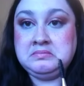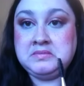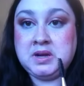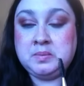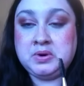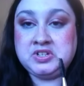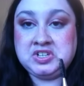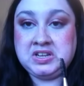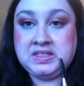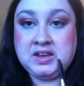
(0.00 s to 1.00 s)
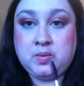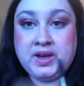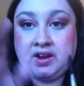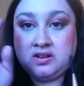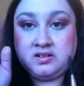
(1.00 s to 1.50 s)
not brush anything
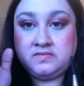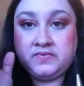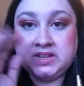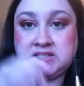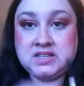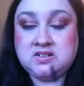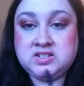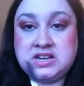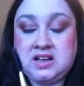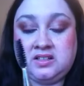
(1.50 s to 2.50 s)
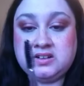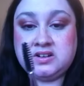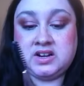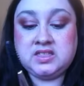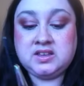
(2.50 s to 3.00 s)
away or fix it or style it
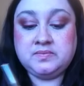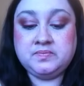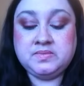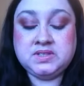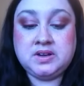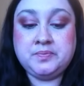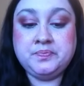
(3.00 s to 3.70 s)
or anything. So